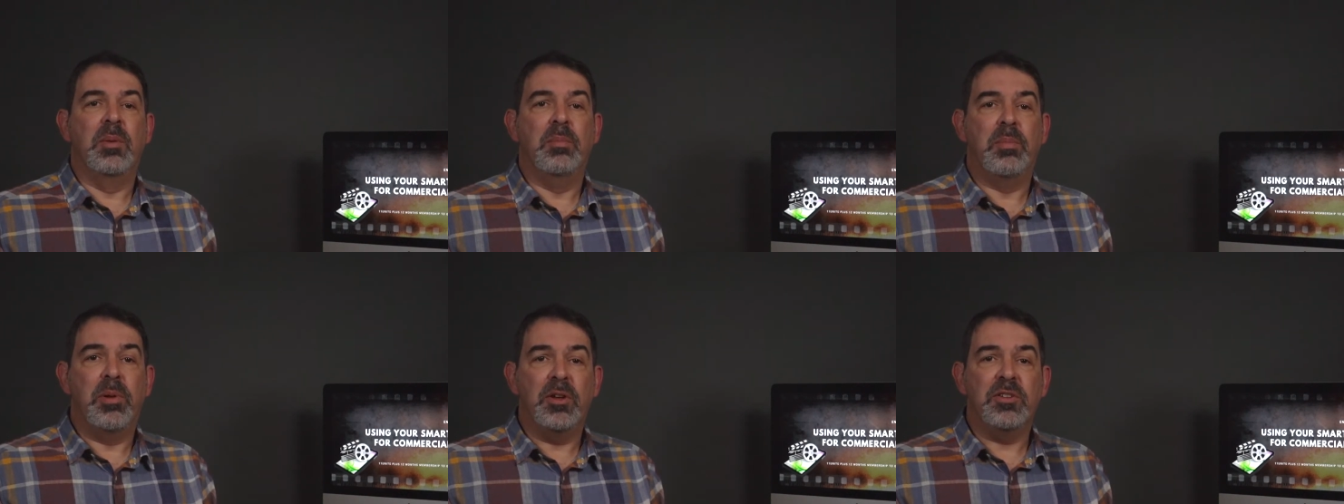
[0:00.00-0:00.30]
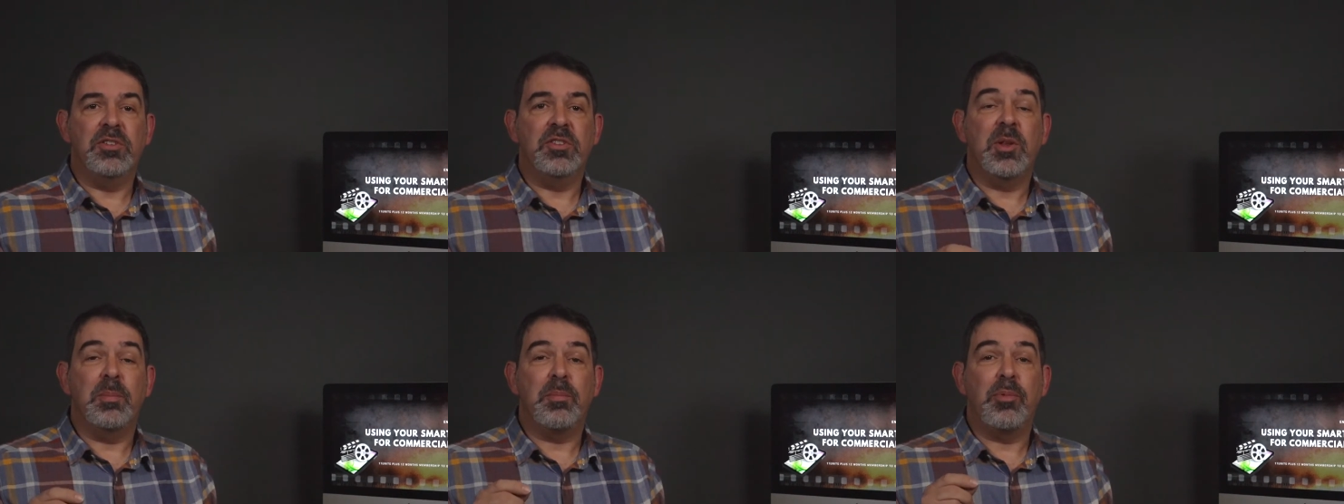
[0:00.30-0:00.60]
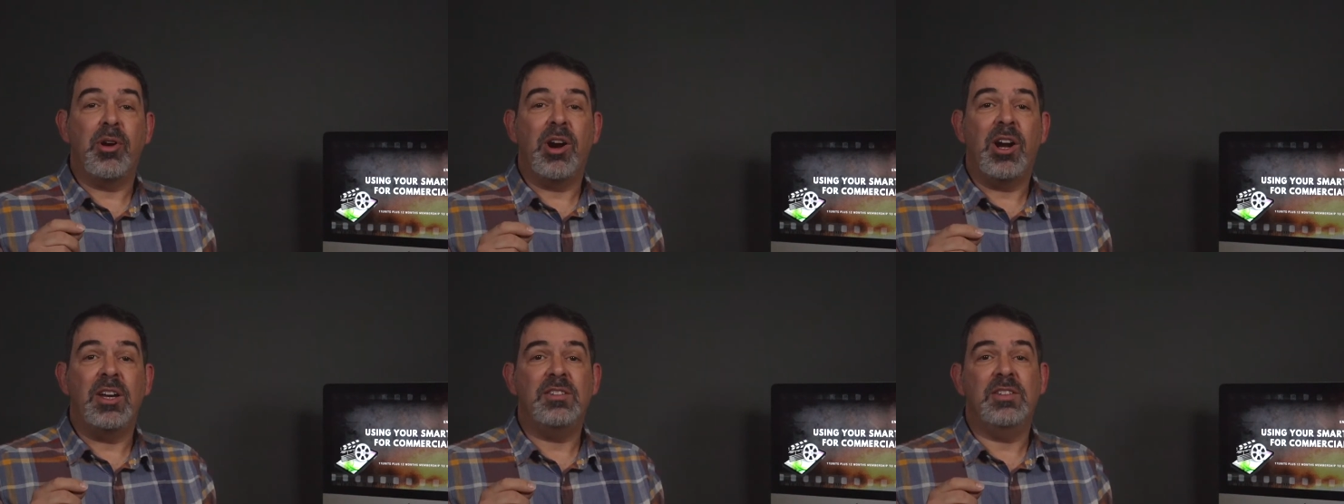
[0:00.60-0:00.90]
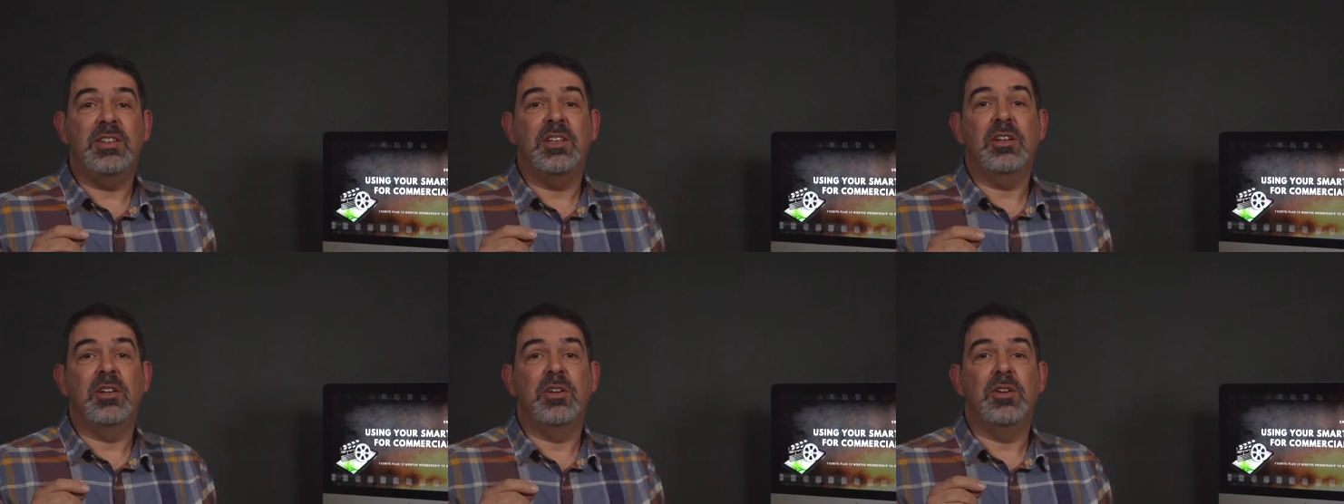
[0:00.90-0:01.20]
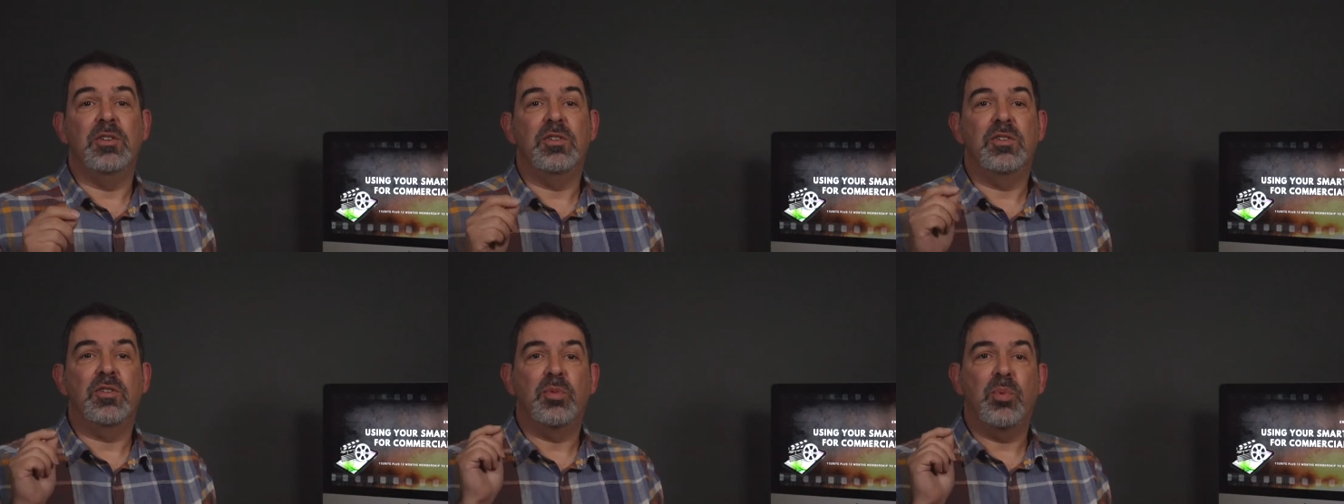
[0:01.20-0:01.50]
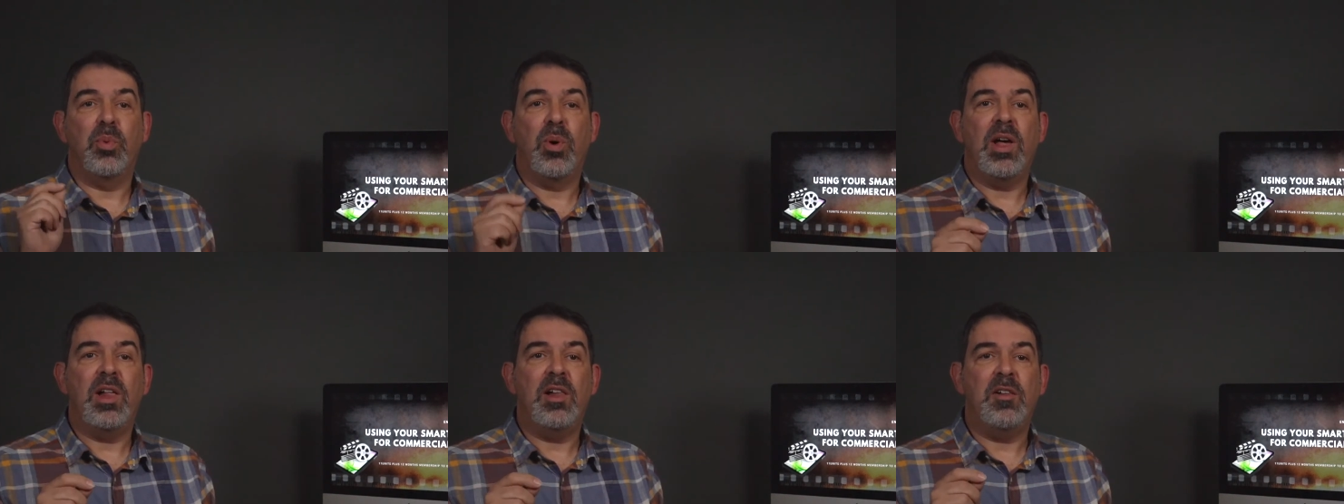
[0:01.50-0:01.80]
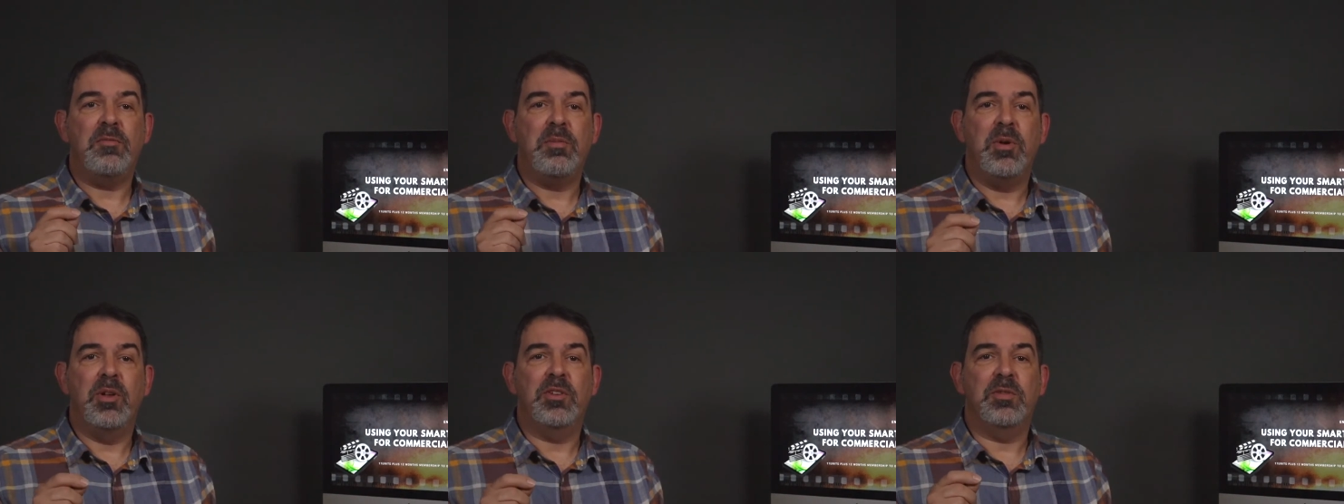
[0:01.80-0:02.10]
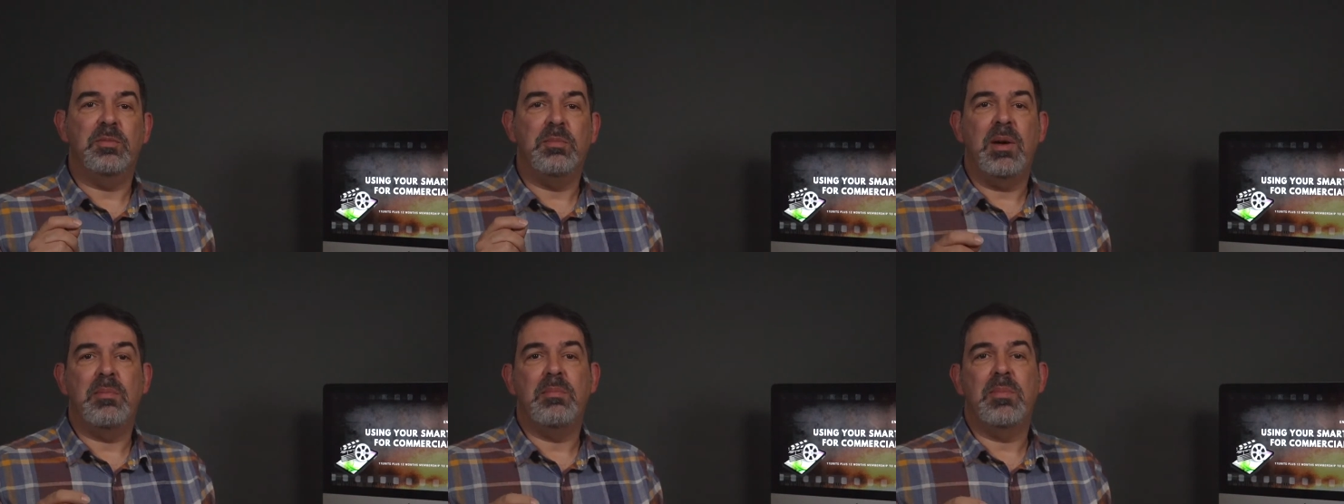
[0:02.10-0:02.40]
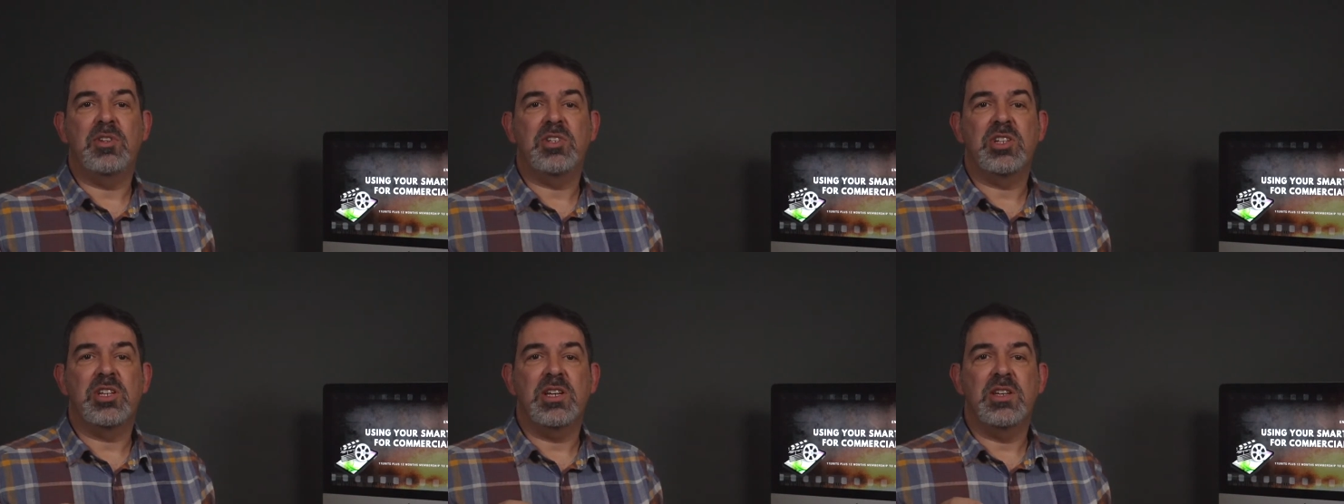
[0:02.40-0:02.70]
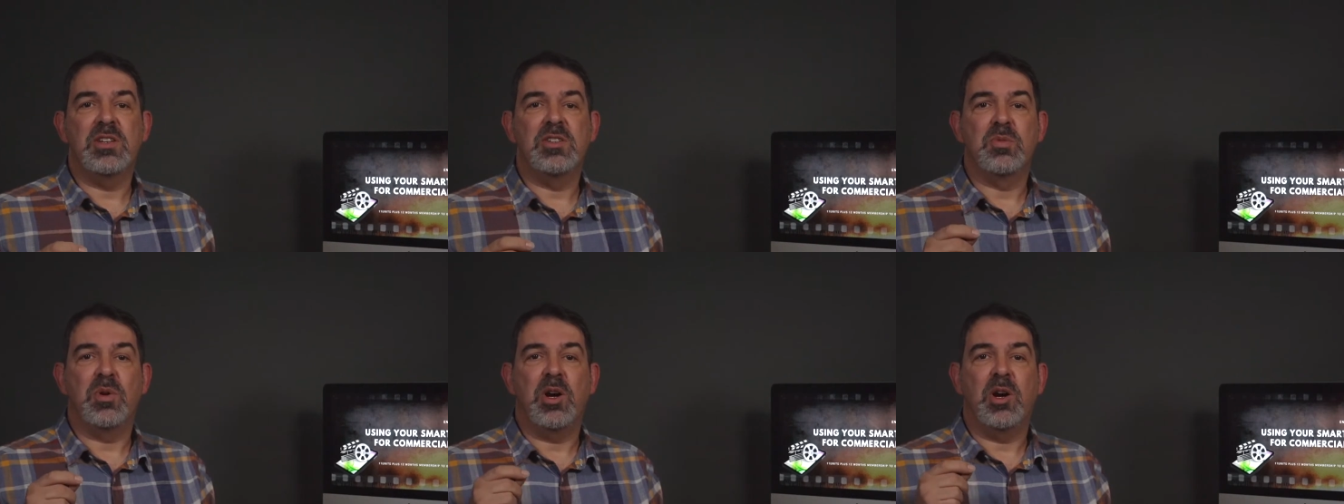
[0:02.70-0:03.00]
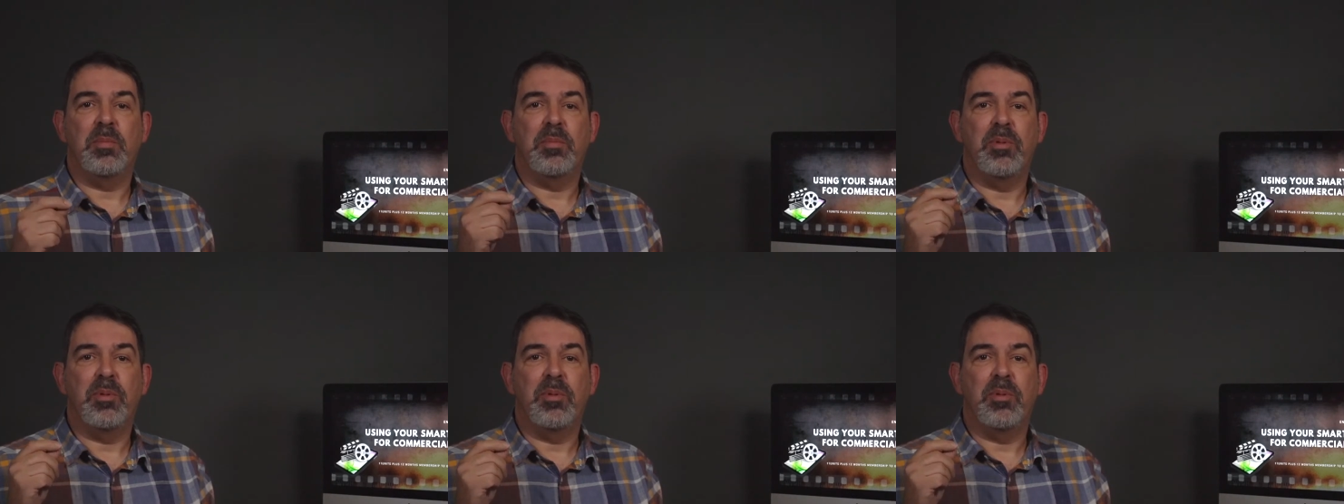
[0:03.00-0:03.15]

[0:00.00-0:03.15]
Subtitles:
Plus, the price includes 12 months membership into our